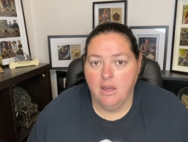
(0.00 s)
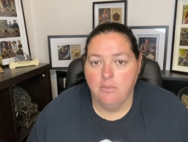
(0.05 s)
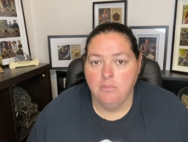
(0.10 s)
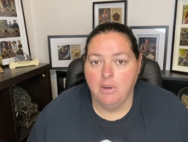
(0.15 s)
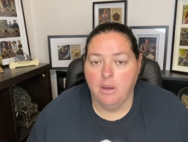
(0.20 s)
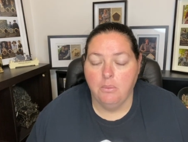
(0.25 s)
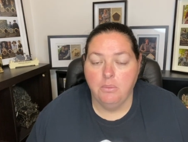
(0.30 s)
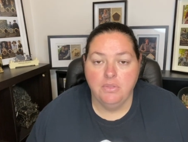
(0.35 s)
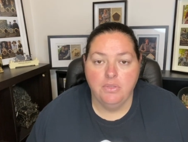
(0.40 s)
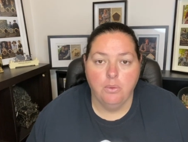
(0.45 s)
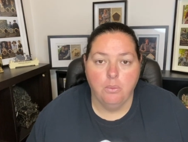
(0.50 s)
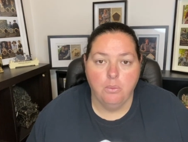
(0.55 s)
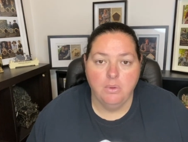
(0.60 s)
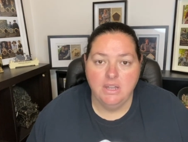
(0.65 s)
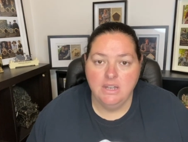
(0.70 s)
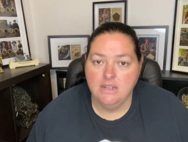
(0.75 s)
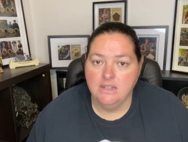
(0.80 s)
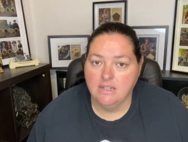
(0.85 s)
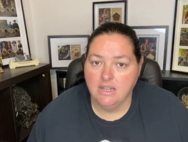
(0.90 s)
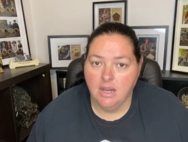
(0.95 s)
But with the
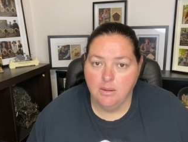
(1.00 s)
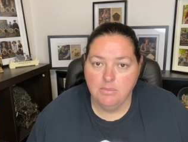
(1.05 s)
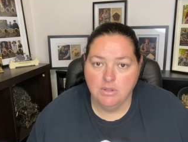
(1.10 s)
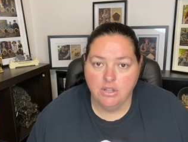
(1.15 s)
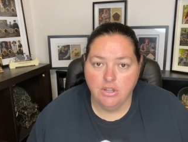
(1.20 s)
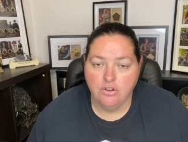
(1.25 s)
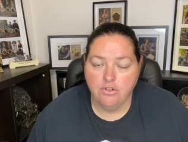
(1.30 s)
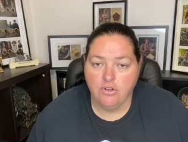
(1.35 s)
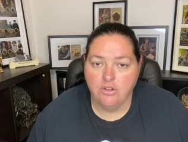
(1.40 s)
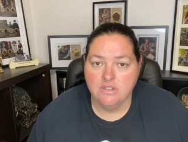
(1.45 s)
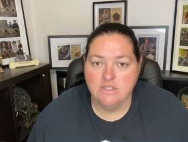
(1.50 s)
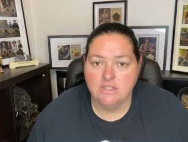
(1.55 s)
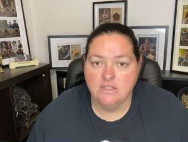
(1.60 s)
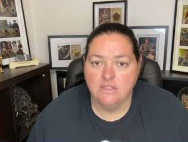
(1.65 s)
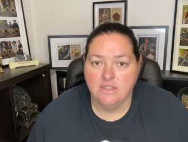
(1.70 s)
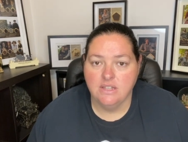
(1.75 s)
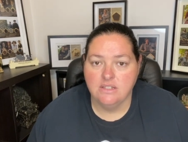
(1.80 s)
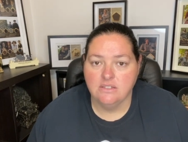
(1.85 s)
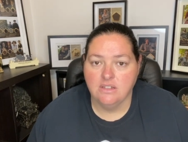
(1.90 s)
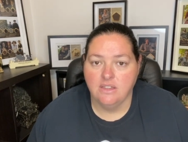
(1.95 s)
wind coming across
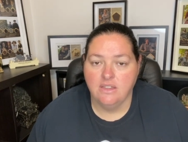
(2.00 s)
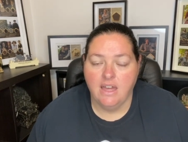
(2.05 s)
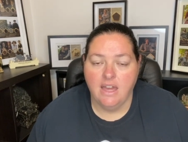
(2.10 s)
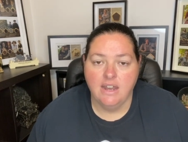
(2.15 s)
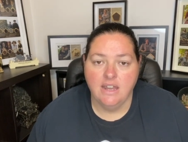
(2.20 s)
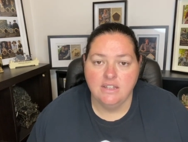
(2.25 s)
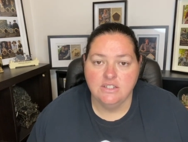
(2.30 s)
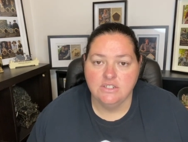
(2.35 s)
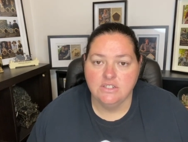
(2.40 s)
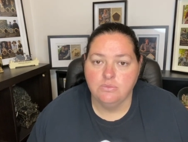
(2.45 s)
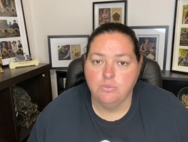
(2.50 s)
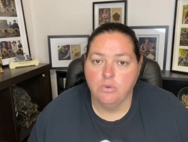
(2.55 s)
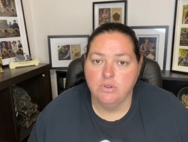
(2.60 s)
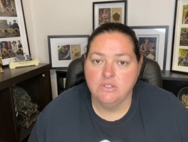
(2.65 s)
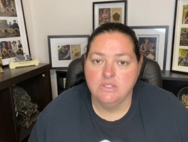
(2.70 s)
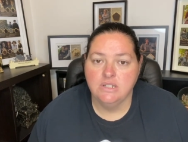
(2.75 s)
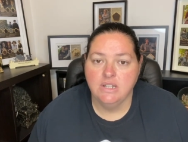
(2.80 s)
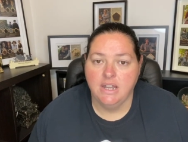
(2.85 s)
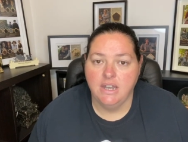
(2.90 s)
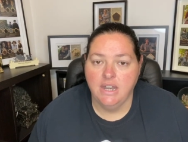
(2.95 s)
and things like that, it just
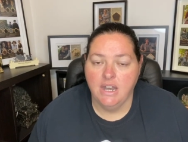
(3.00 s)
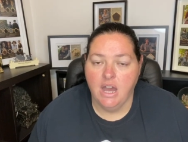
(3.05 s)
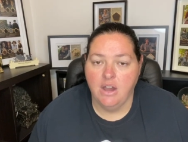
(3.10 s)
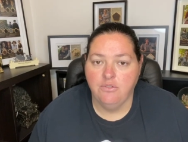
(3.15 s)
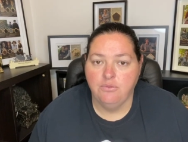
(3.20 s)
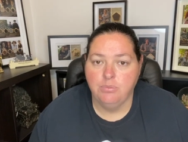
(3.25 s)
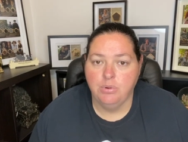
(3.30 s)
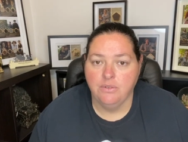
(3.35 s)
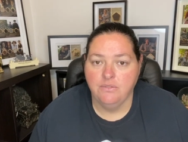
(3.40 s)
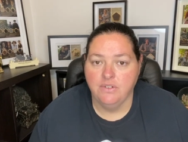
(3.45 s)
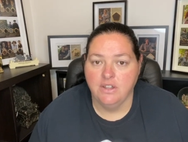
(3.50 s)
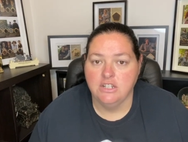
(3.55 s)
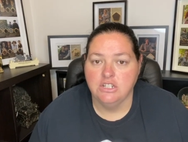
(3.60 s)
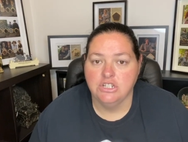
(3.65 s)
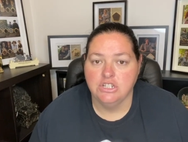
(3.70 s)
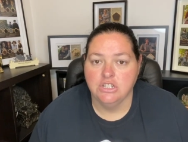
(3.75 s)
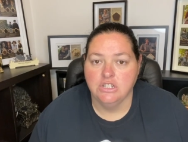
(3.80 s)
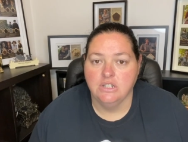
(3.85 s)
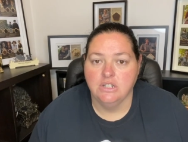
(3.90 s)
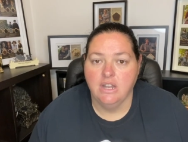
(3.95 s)
wasn't enough
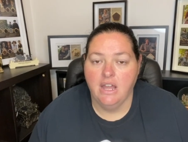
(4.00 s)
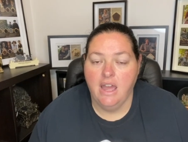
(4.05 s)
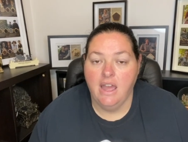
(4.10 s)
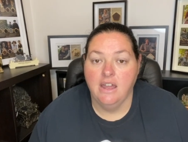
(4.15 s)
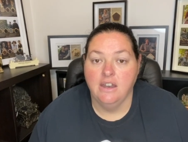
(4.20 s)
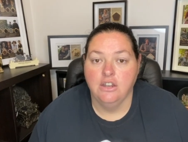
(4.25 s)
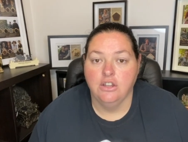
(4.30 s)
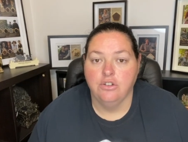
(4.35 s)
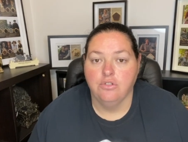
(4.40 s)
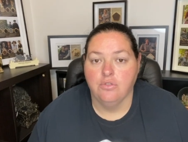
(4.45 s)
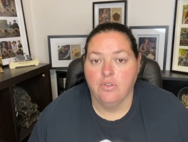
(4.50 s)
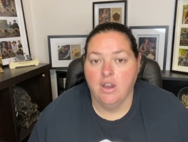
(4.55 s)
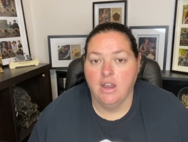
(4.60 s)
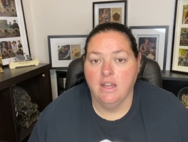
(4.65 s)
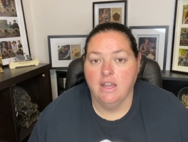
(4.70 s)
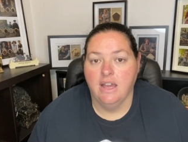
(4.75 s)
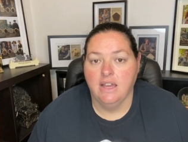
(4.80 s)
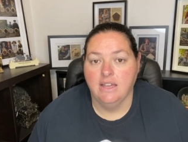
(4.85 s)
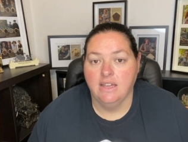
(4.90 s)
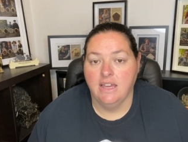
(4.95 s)
prevention. And
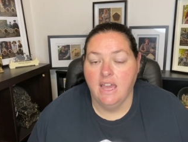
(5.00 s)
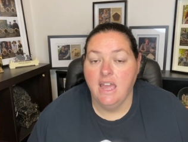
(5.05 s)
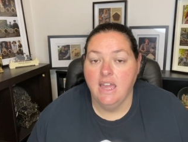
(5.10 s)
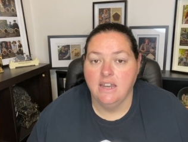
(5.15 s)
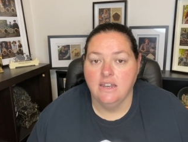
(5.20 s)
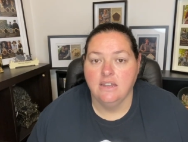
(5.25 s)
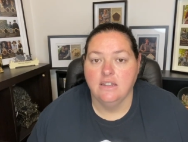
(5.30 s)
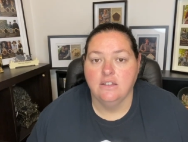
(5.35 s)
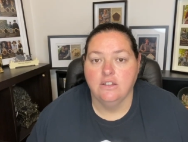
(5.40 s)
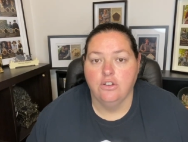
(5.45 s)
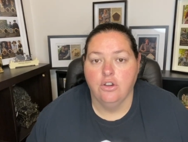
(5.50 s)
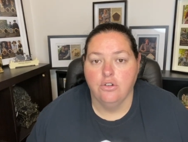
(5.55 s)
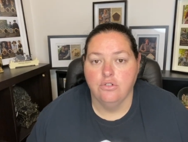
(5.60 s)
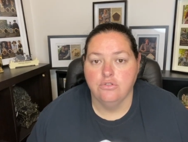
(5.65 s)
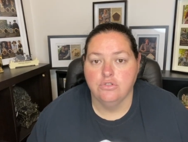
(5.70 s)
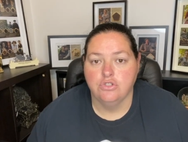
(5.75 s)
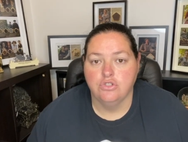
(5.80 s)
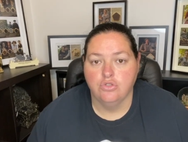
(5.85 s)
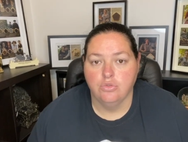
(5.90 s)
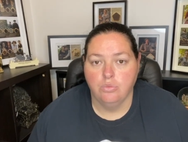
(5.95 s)
Greg again
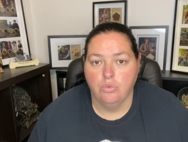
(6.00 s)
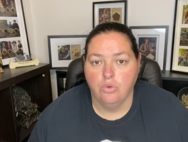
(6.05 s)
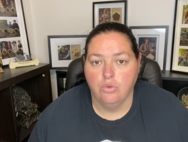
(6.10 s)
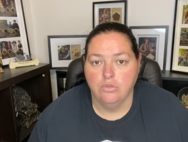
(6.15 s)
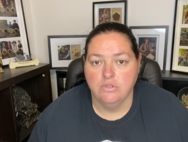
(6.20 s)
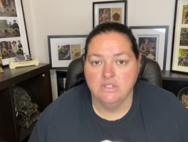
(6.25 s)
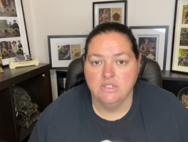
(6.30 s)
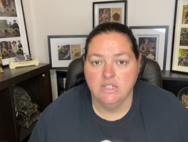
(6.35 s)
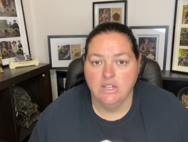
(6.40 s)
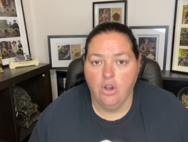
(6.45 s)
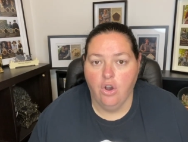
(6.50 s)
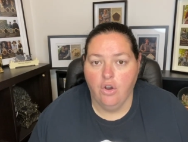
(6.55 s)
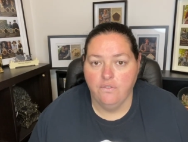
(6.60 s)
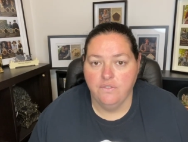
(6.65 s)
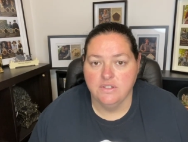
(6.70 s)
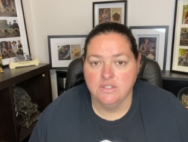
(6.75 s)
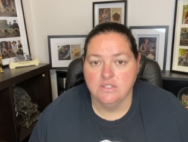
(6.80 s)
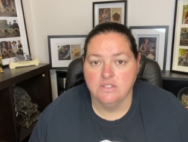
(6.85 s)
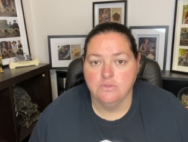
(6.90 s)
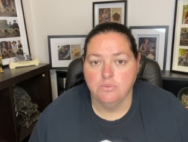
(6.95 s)
goes towards the
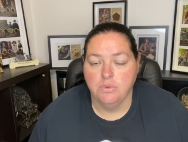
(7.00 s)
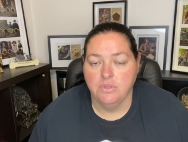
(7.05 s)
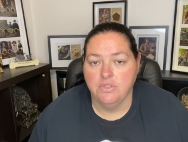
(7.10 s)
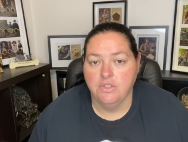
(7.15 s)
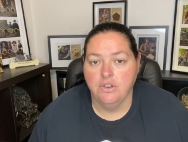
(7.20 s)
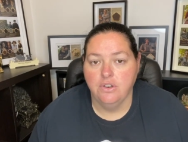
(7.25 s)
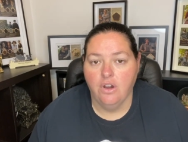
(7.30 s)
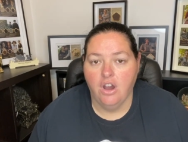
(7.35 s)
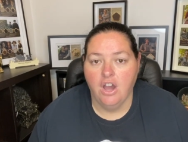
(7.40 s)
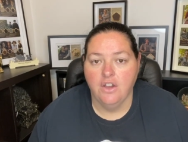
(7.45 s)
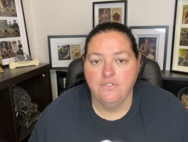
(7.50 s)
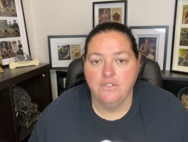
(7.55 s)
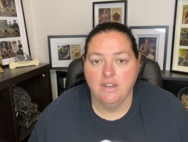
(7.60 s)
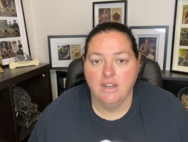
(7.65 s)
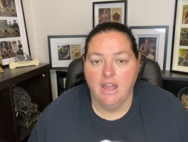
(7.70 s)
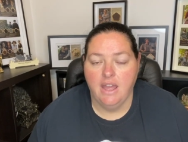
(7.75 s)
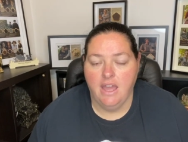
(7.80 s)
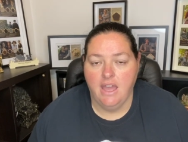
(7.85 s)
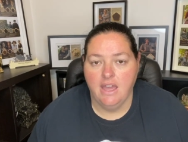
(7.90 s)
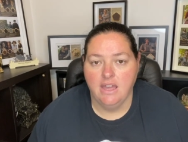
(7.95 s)
officers with the knife in
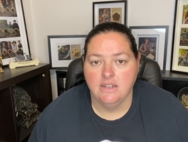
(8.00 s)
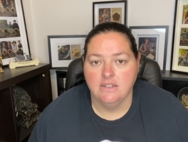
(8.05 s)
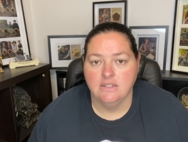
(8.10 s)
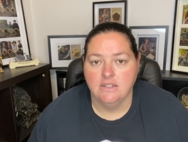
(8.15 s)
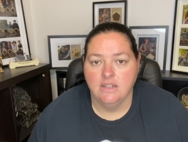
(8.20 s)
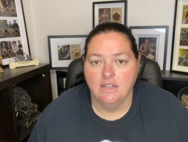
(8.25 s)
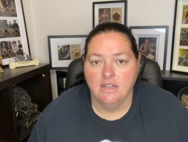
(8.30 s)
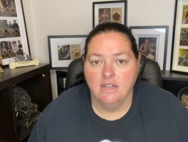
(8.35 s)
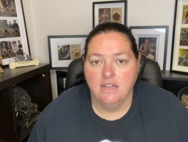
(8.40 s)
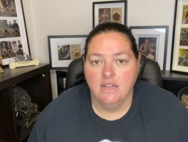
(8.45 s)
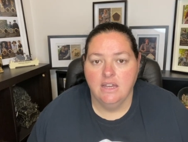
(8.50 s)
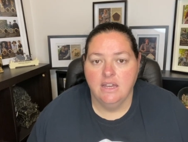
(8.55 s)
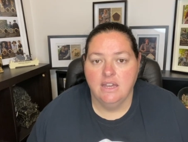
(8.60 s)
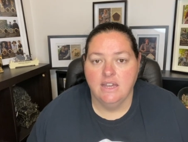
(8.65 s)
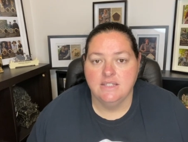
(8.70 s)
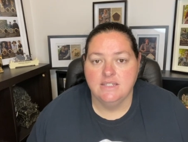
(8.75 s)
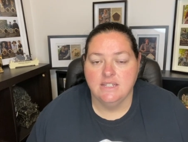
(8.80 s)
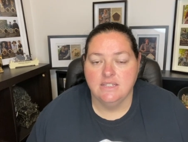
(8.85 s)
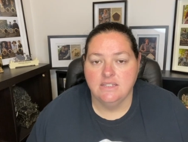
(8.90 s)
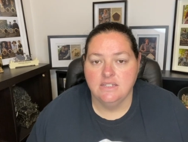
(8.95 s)
hand.
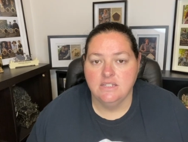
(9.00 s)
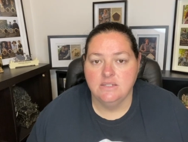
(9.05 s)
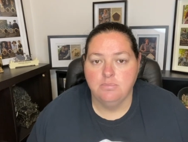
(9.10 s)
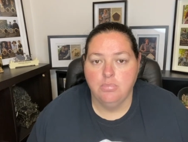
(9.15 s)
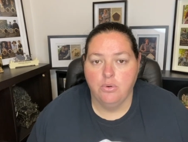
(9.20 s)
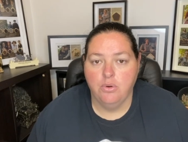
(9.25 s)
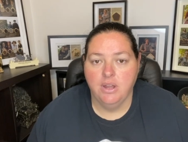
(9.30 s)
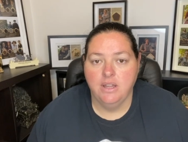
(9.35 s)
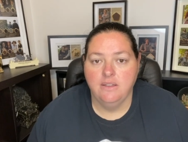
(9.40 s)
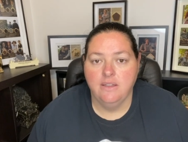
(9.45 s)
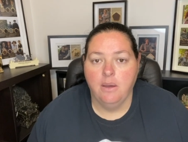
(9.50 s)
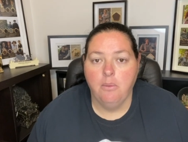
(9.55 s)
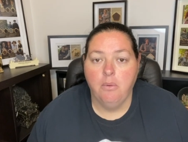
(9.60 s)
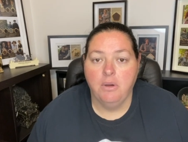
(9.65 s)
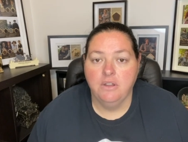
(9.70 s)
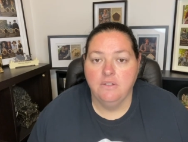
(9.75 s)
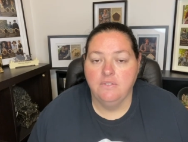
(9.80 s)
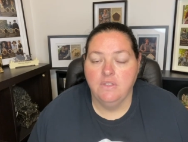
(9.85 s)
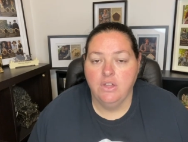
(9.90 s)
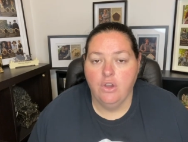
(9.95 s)
It's at this point that
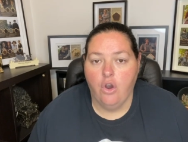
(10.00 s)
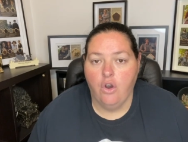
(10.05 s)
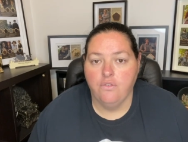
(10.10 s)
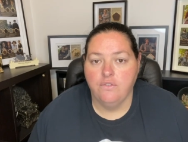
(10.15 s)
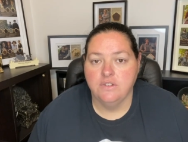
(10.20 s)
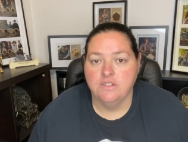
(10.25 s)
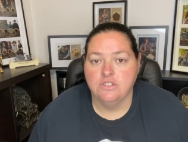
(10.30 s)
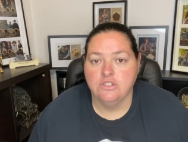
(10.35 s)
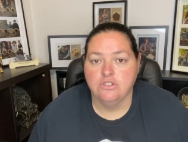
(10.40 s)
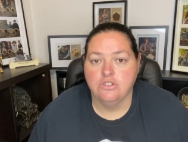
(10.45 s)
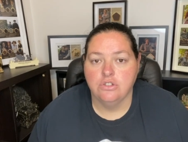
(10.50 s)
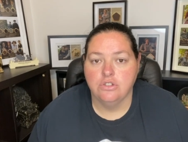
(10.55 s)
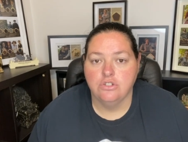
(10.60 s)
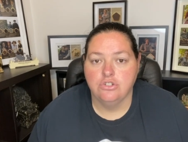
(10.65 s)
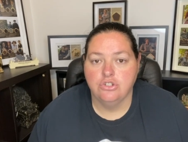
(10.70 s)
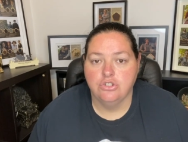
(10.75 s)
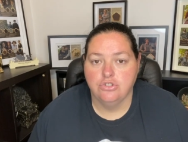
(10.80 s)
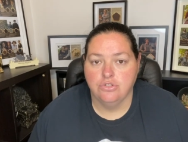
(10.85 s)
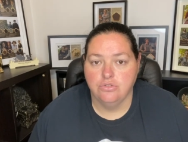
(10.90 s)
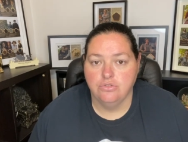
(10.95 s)
one of the officers
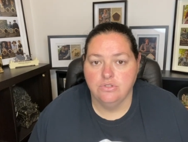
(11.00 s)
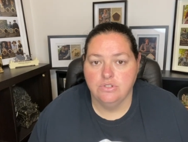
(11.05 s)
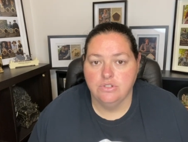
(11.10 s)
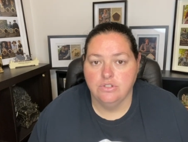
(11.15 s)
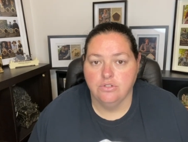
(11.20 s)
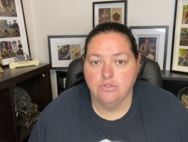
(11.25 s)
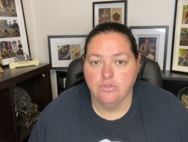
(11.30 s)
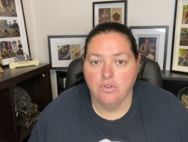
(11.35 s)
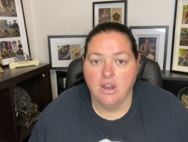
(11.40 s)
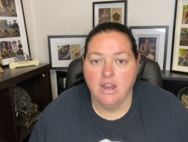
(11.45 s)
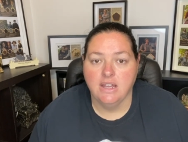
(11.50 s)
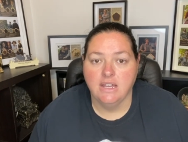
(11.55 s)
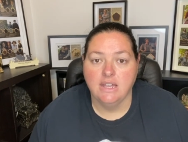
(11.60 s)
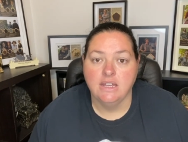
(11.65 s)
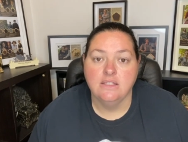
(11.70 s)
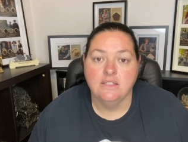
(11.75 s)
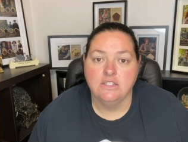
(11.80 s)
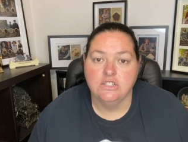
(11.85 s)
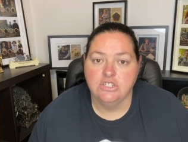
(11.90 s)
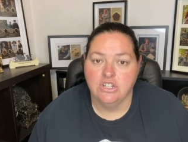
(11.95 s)
shoots Greg
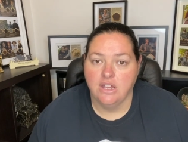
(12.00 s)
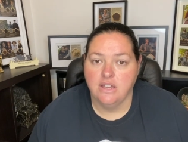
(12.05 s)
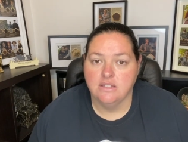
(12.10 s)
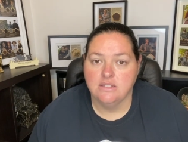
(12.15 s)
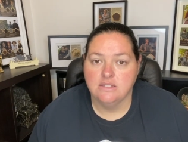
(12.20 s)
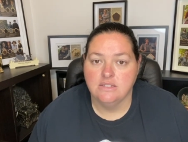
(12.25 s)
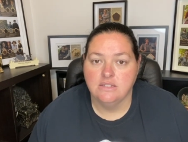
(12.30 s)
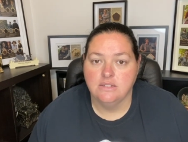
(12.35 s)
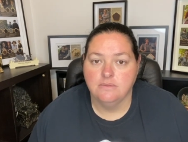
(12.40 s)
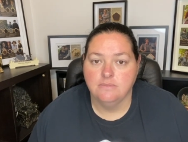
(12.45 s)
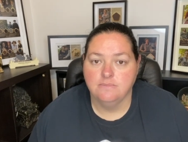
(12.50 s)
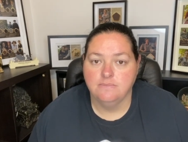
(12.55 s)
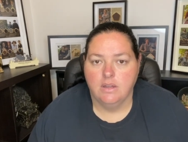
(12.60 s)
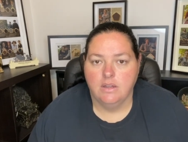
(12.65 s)
in the chest.